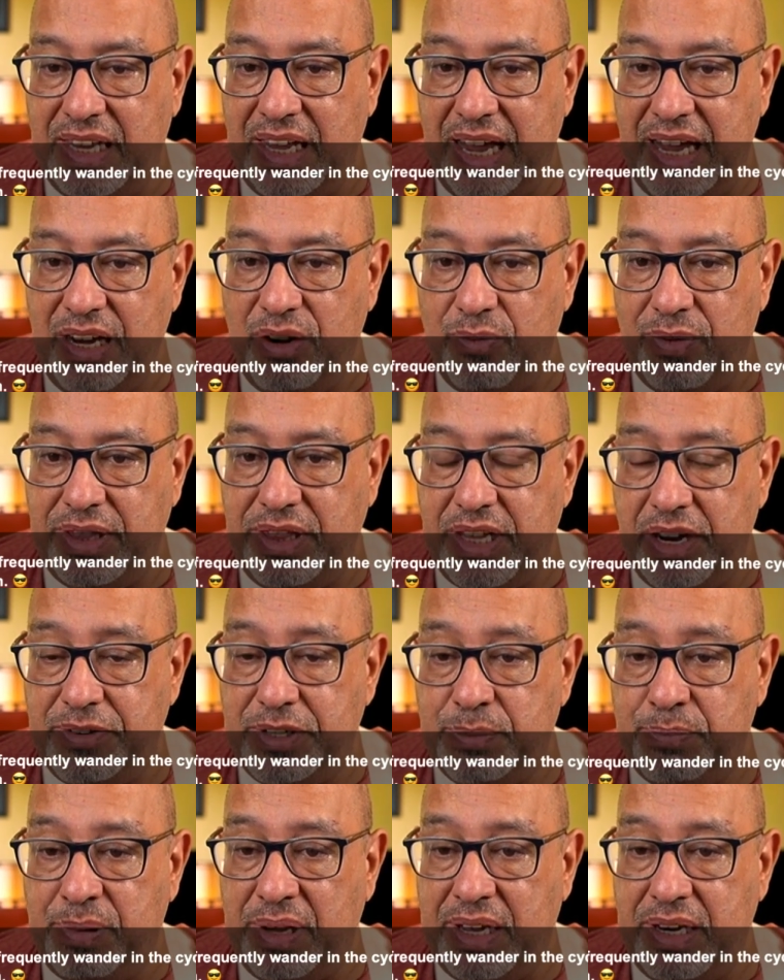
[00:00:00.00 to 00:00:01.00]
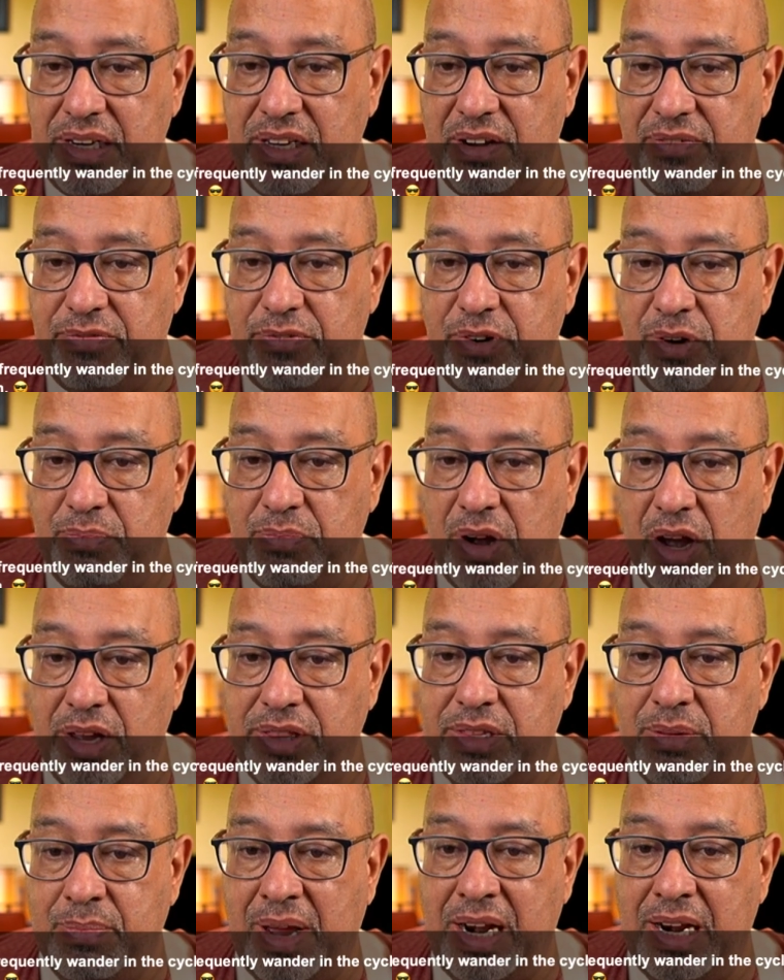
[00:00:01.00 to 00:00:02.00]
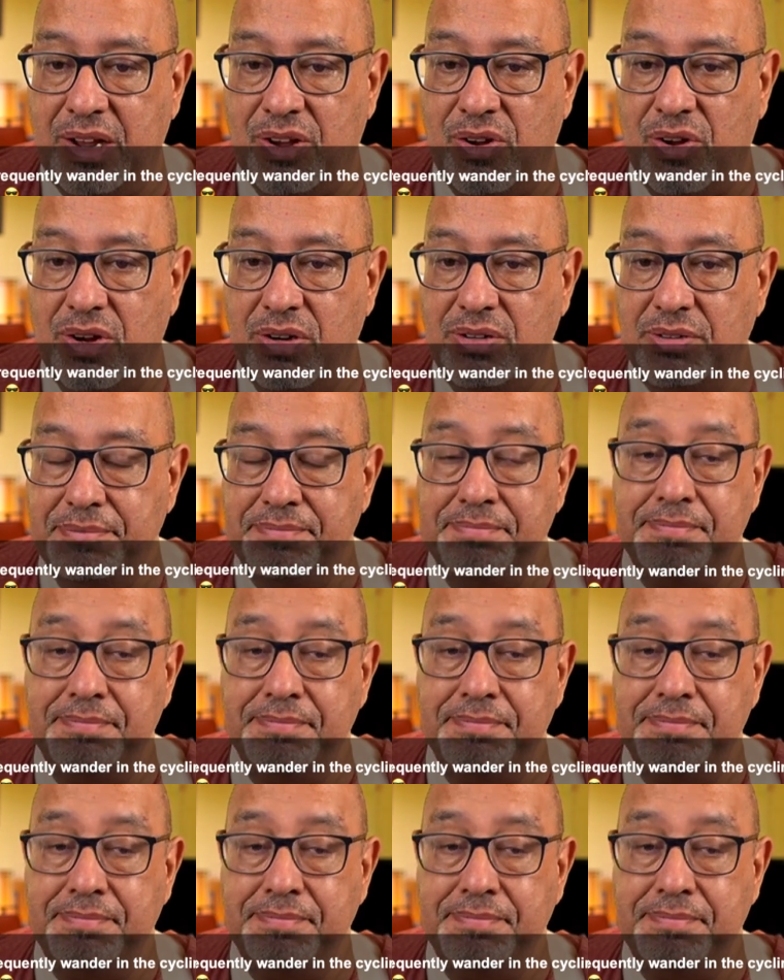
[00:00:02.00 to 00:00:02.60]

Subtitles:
lane when there is plenty of room on the Malecón.